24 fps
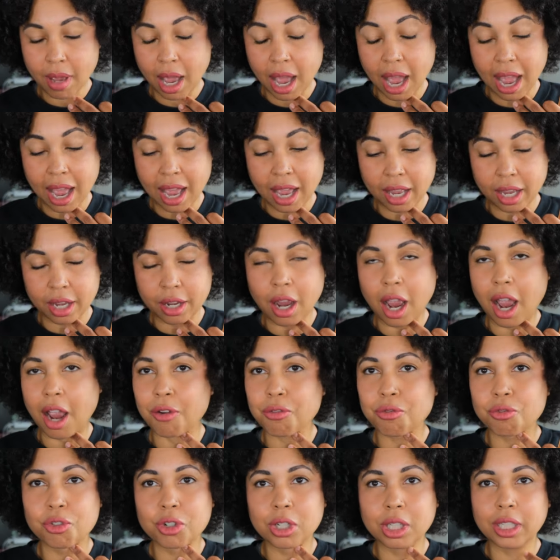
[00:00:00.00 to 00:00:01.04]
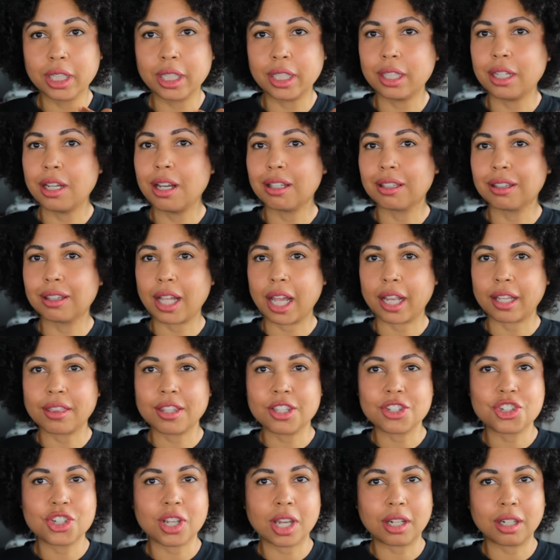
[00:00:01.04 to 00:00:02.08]
I really like
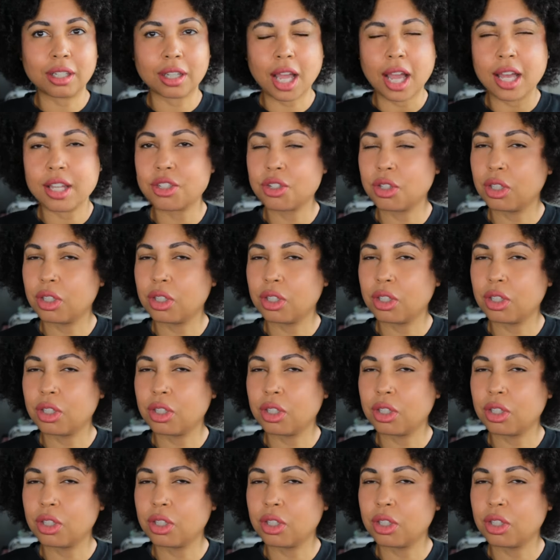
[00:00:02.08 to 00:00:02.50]
this shade a lot.